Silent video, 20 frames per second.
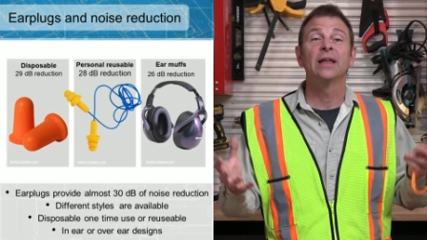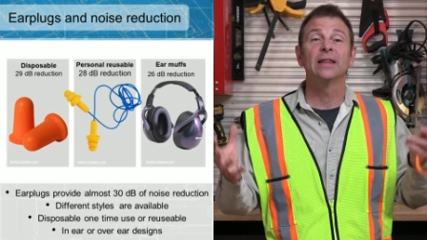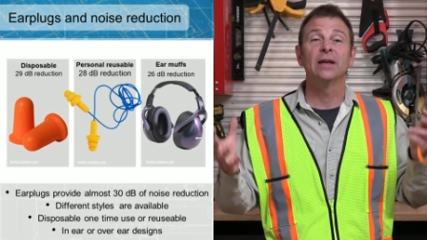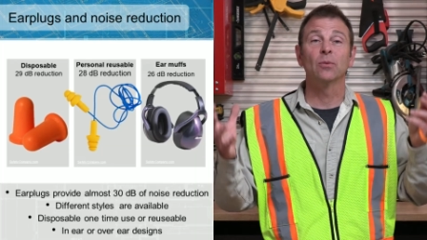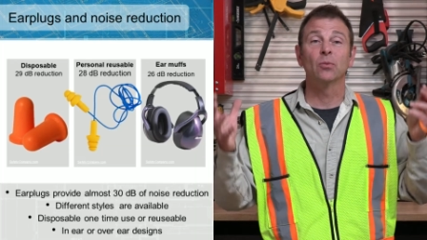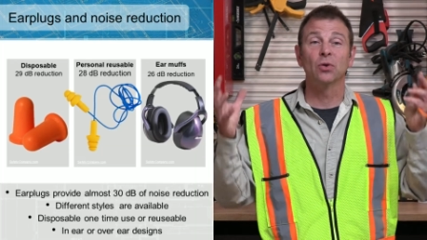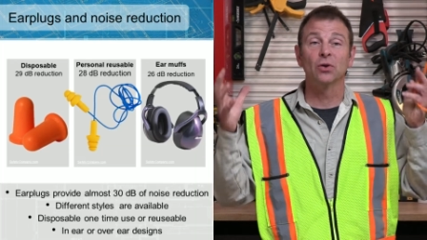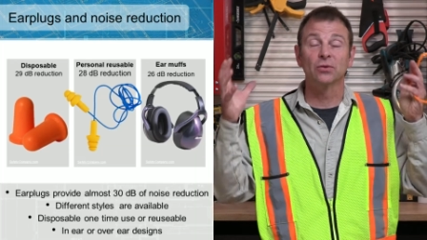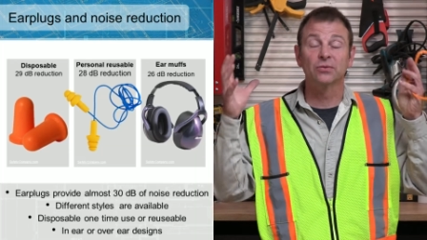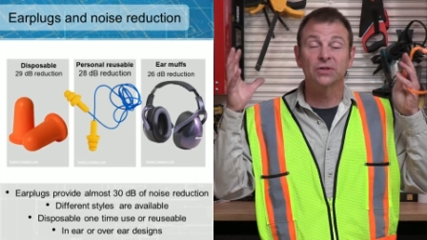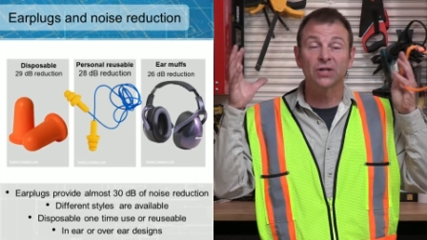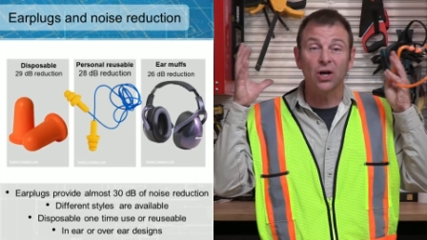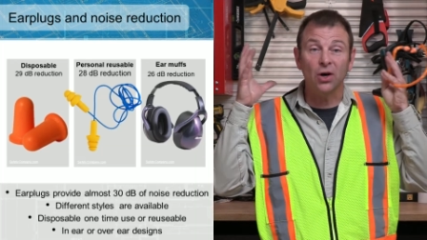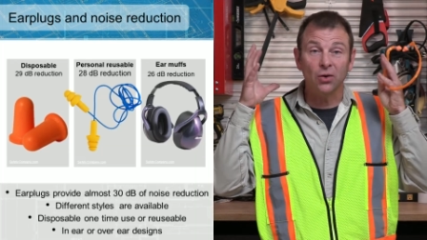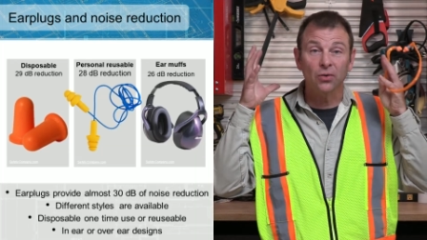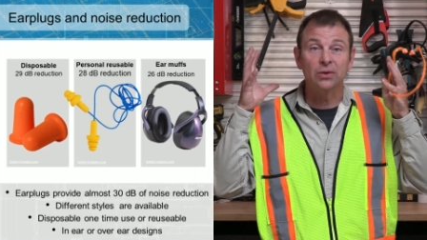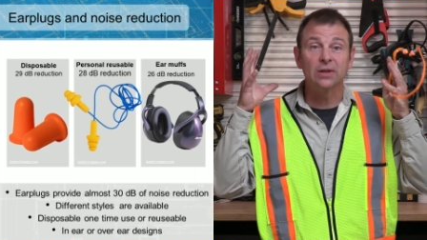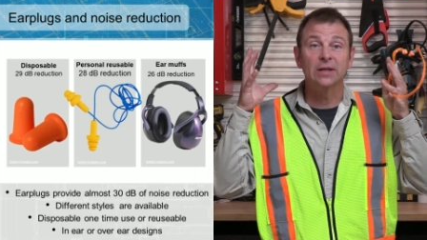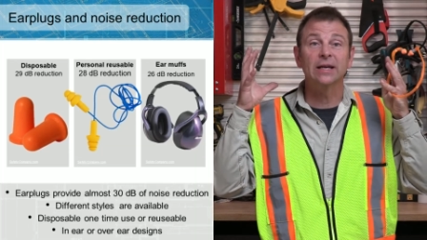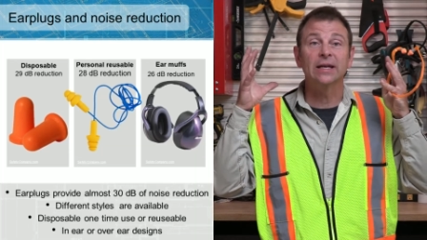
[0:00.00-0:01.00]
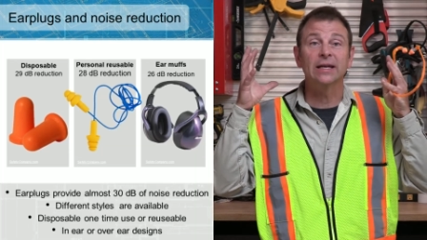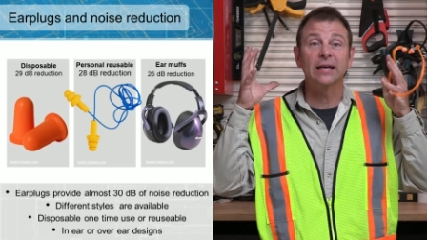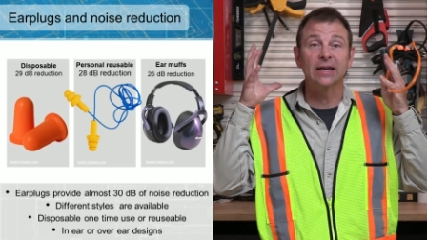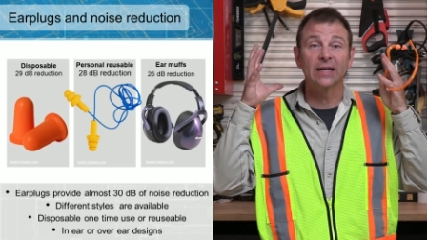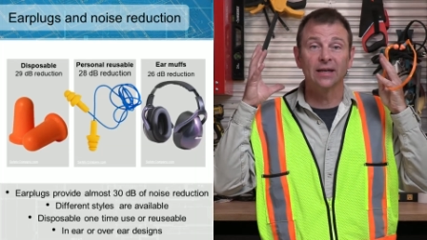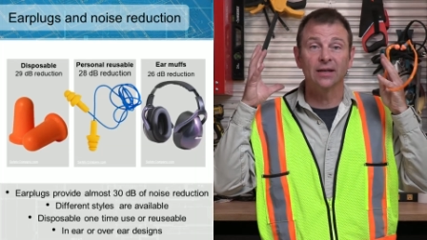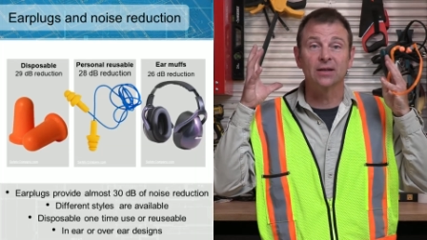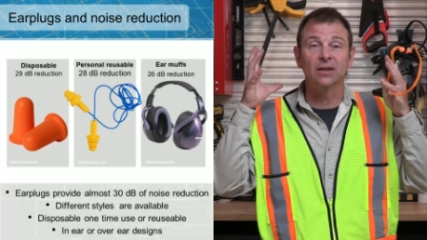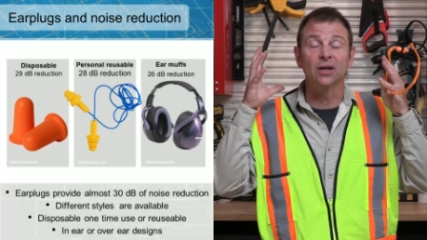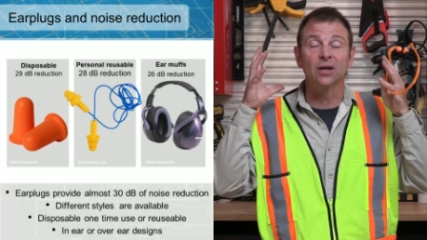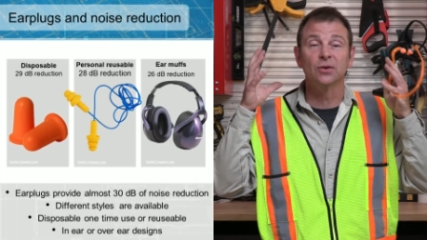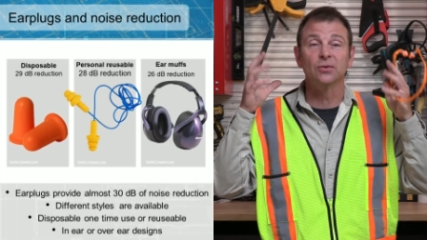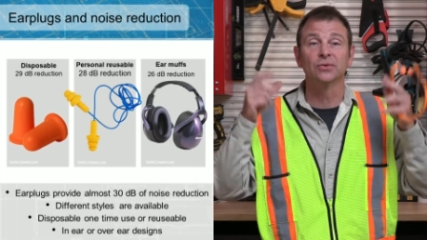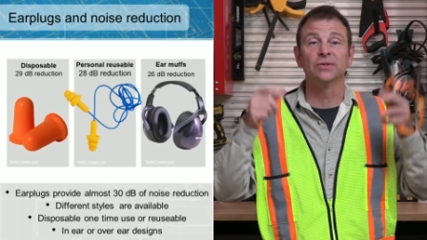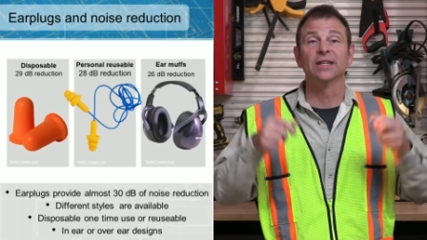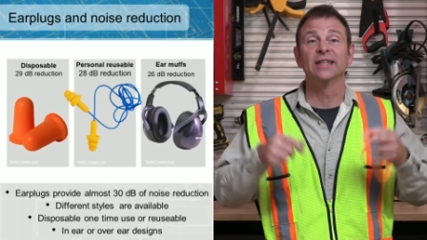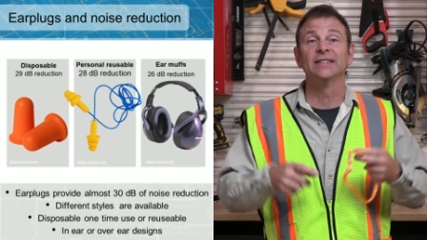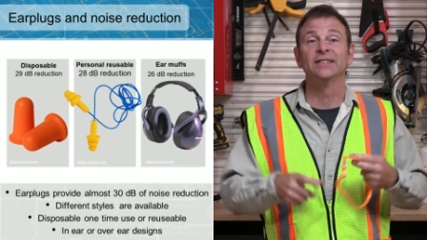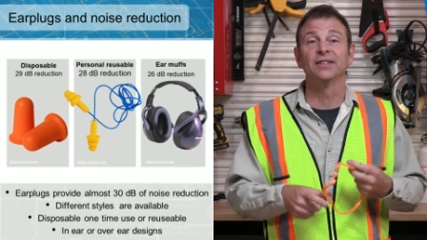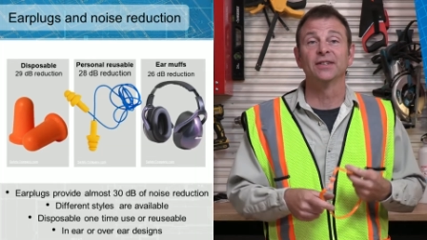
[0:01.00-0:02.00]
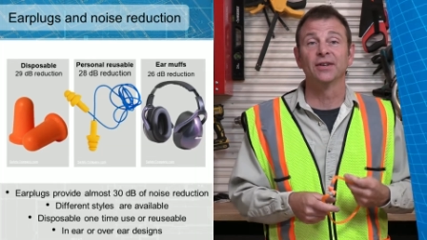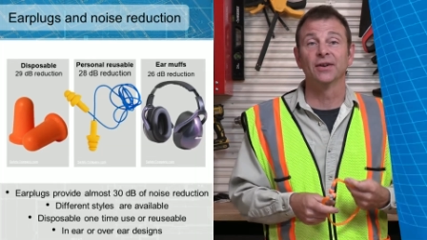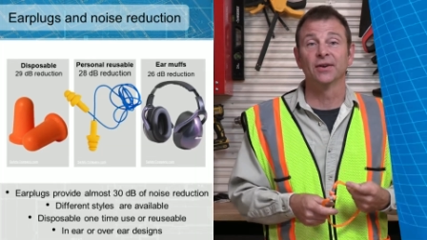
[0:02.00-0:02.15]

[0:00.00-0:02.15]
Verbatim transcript: that will totally enclose each